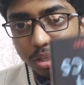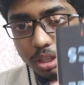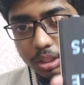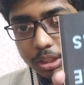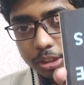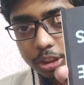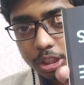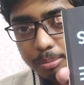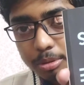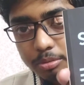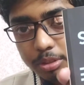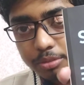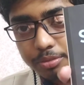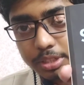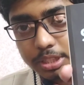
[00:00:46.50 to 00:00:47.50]
The Trouble
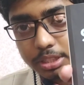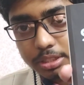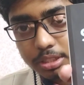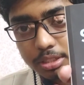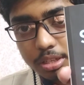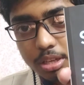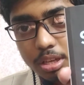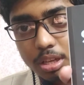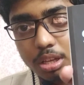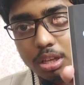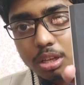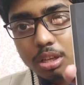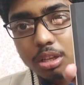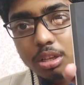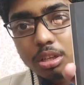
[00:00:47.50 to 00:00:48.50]
with Physics.
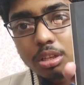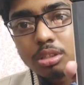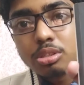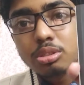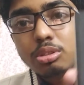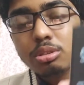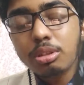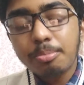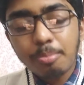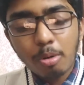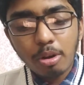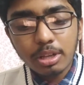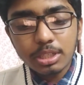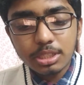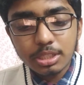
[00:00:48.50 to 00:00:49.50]
So the
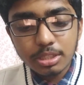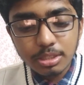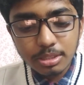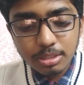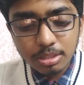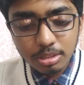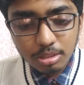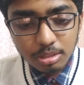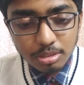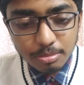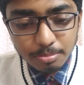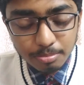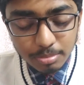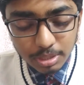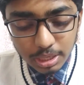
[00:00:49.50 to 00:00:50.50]
point is,
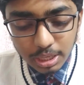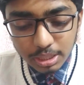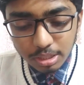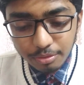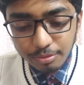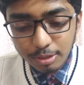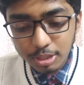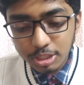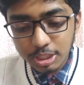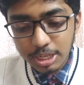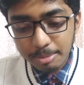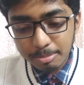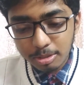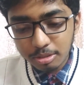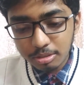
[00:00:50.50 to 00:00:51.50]
in the first
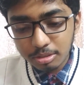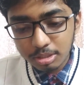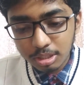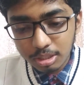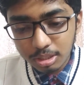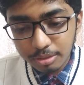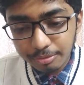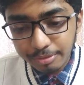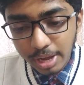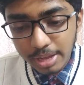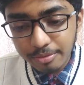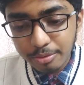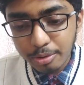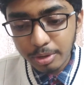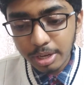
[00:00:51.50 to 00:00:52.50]
chapter, the
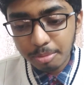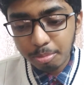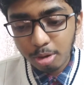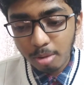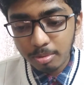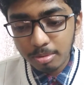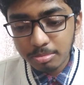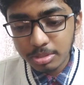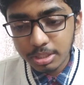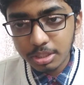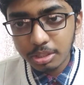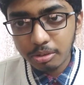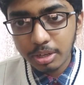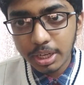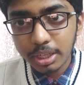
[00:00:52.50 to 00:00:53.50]
5 great problems in
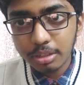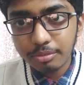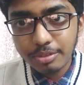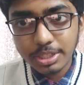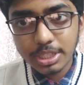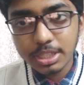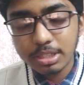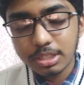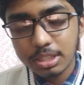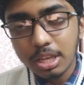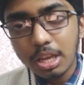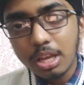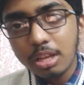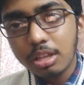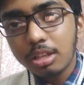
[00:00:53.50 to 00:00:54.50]
theoretical physics,
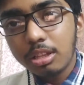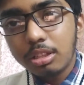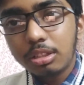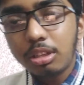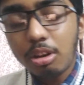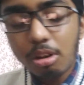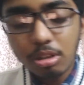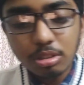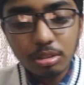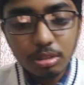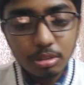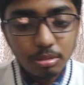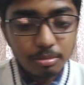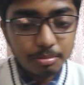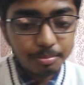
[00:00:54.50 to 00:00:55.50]
the
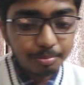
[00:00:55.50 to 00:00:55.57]
author